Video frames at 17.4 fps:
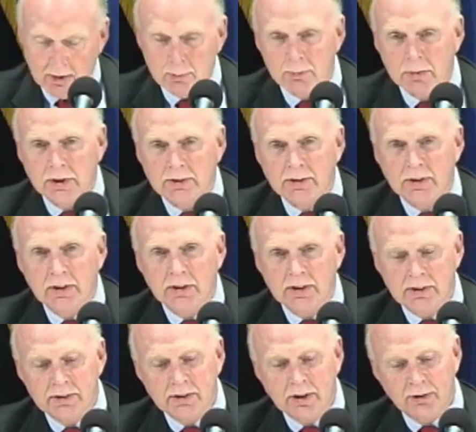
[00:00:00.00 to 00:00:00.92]
But
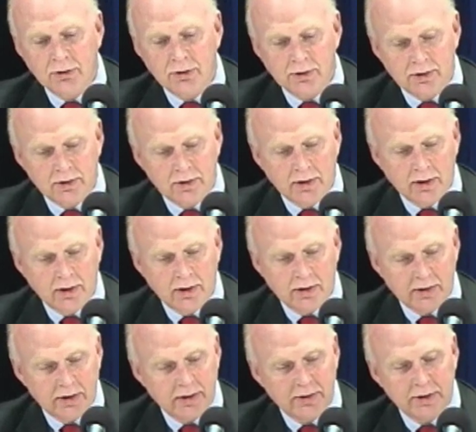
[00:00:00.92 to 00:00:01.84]
it
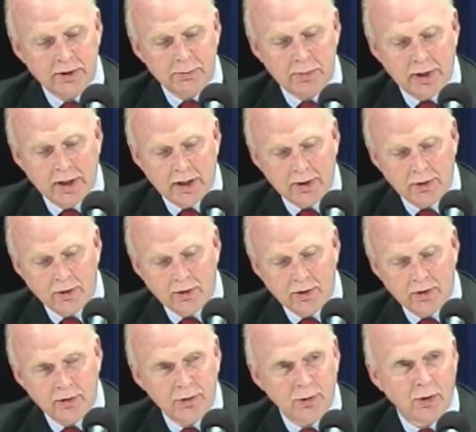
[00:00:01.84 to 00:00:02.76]
didn't
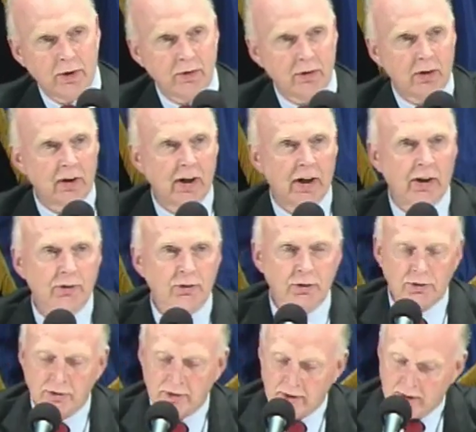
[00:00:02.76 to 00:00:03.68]
matter during the
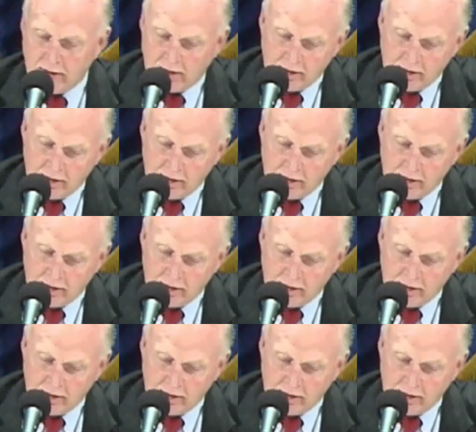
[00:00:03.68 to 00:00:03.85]
last